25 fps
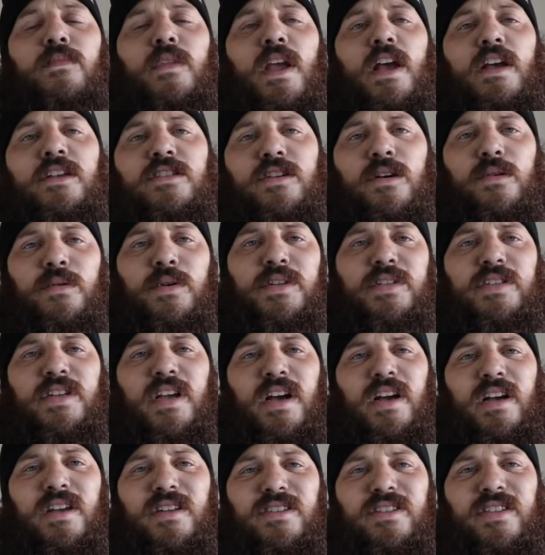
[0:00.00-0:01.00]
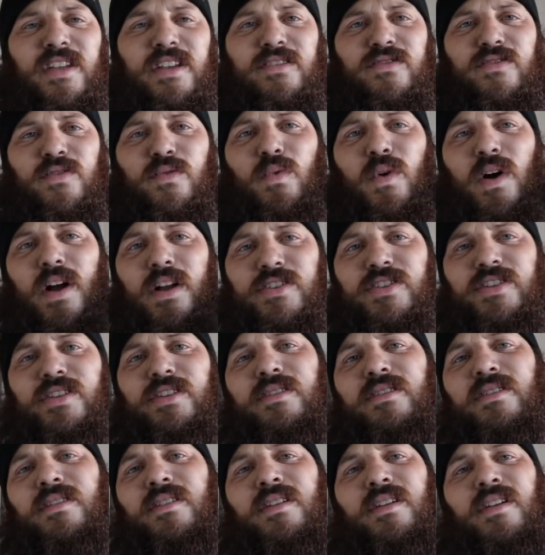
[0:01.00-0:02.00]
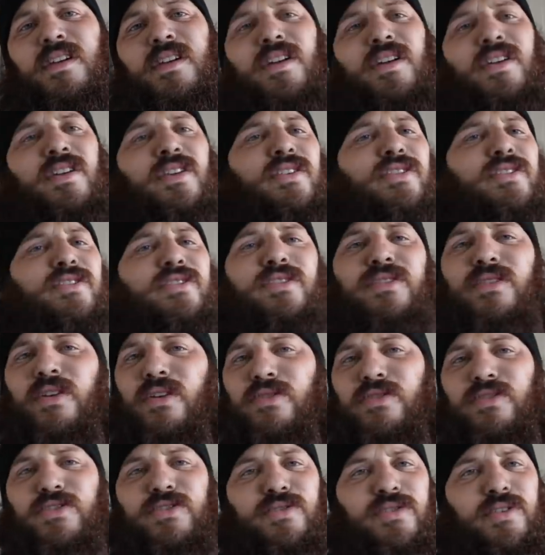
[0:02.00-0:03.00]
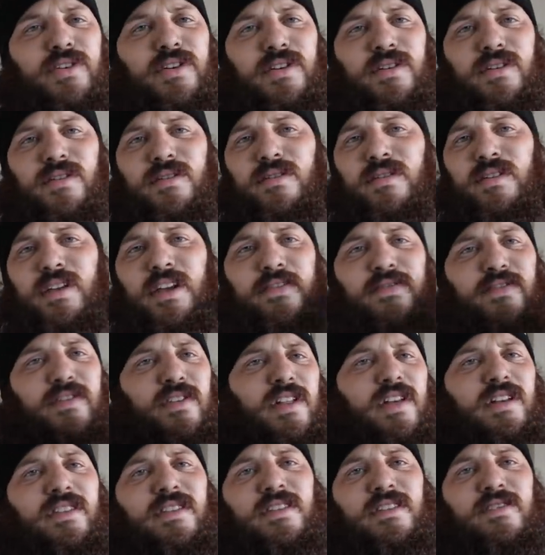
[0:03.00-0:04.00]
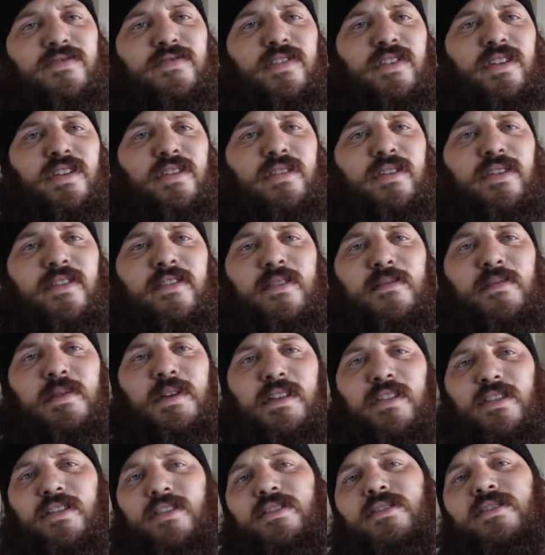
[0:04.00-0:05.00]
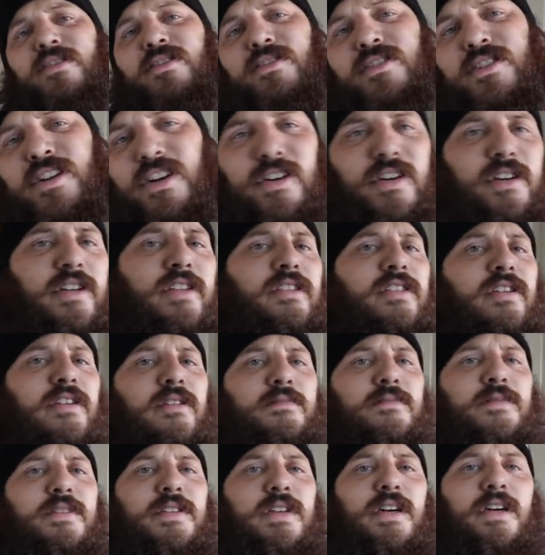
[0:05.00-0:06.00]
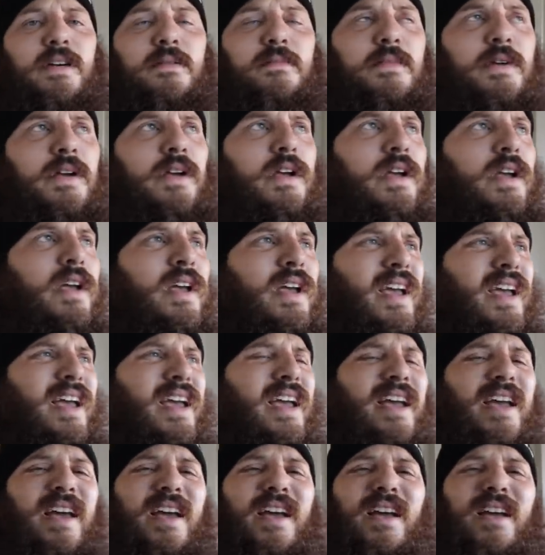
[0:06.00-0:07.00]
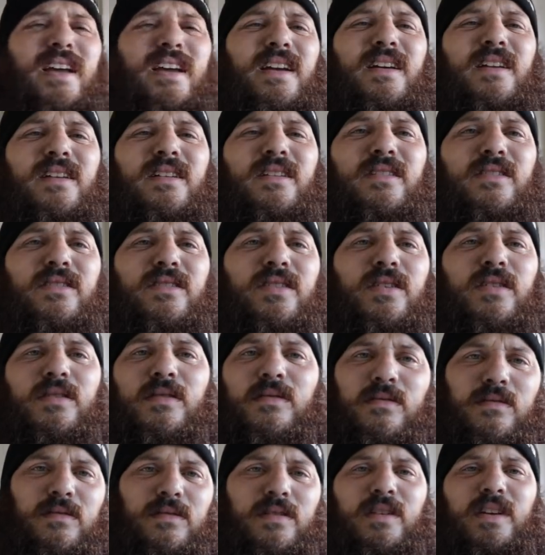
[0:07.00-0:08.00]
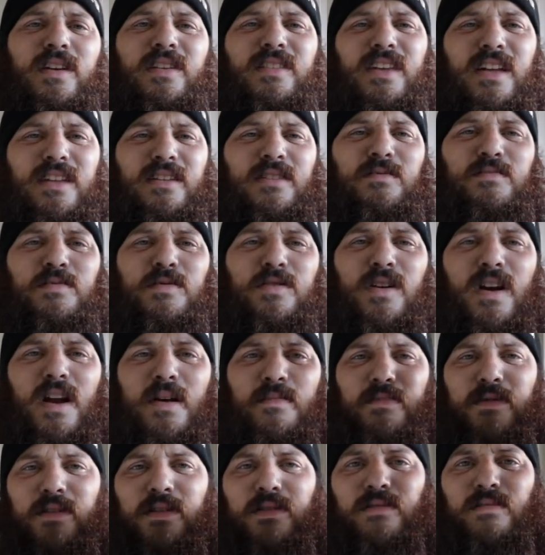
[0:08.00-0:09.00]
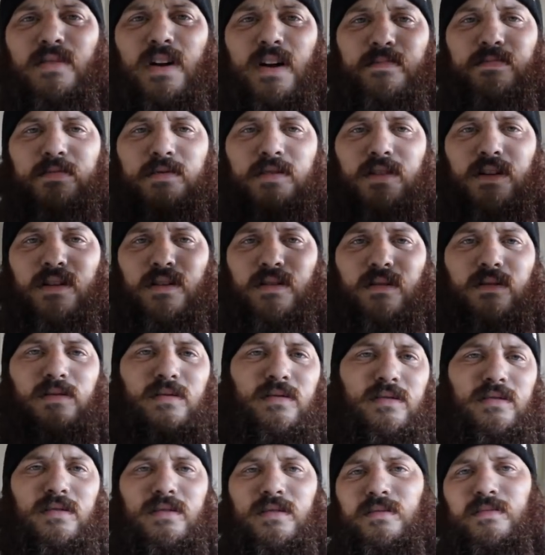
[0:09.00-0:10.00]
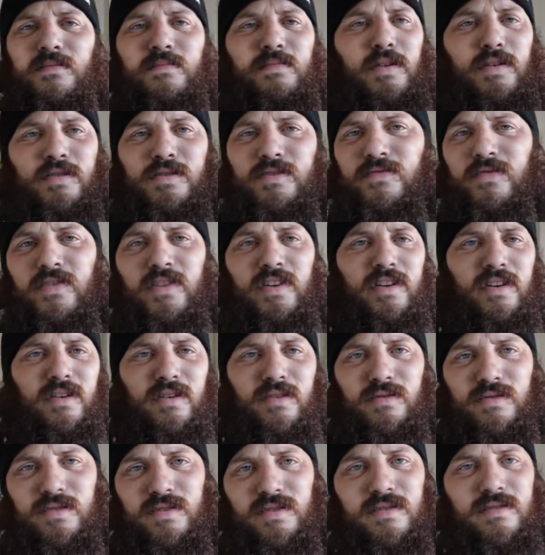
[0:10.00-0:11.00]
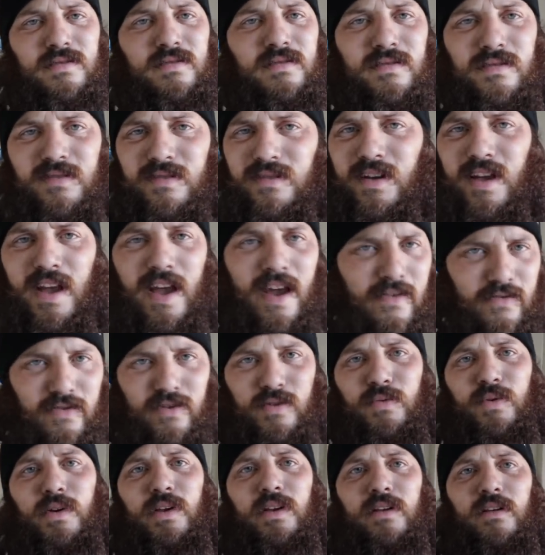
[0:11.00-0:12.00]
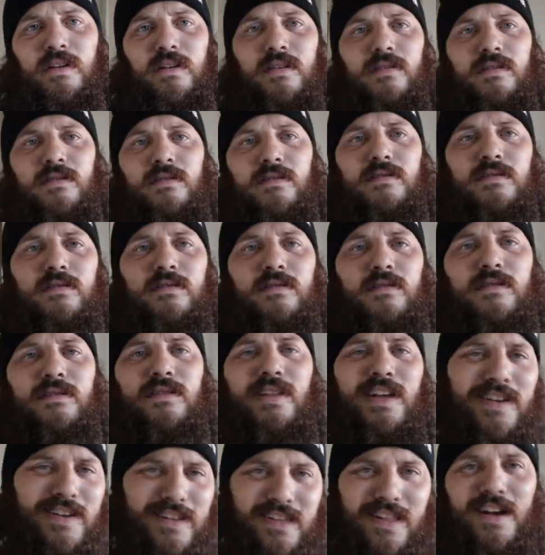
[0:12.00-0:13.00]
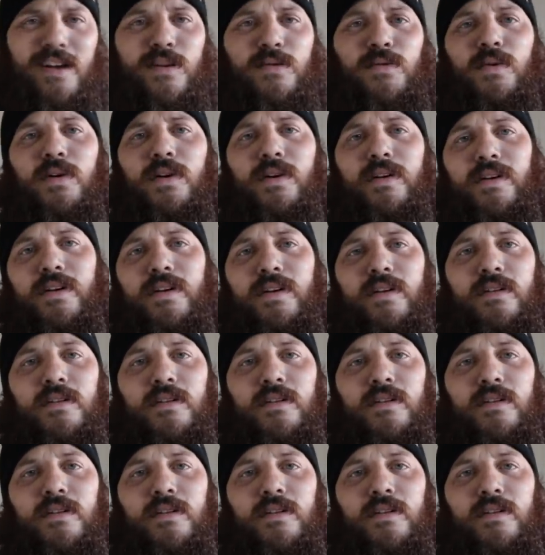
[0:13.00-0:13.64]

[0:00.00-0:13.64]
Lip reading: As always, guys, thanks for watching. You know the drill. If you like this video, give it a big dirty thumbs up and hit that subscribe button right below. Post videos every week, like clockwork.